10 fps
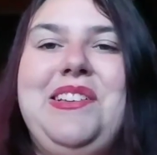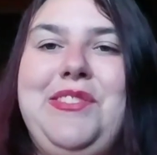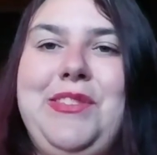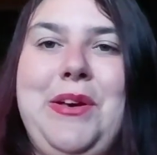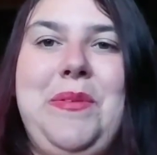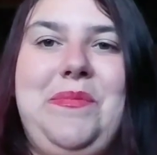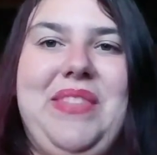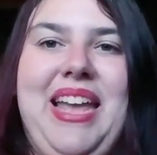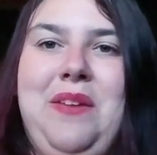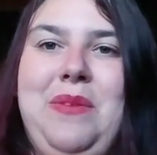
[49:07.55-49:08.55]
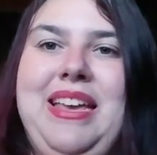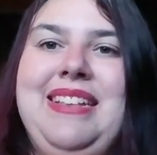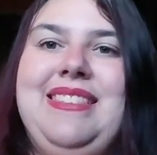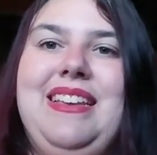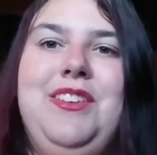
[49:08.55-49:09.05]
So
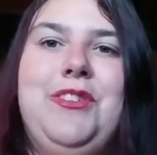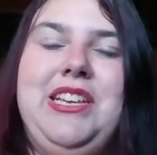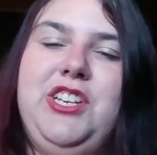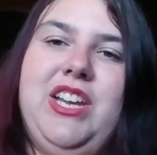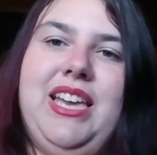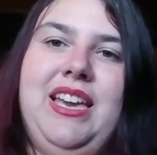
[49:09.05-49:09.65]
anyways, you can check